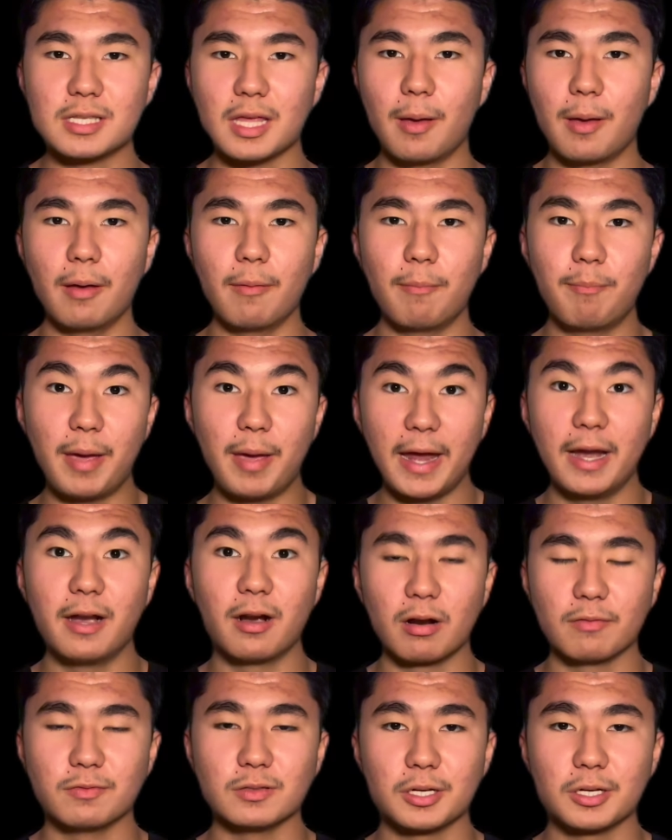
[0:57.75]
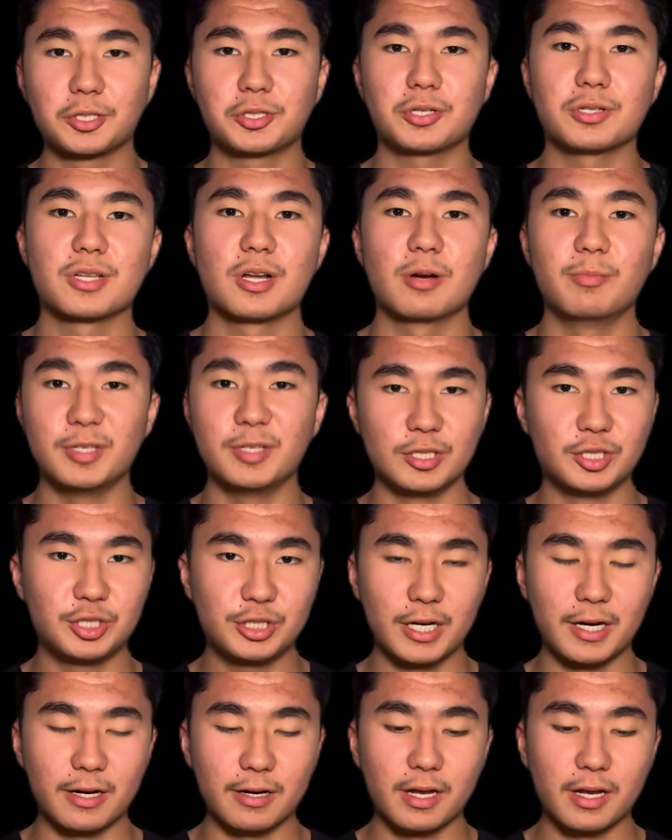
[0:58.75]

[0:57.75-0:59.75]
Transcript: a pair of electrons that are being shared.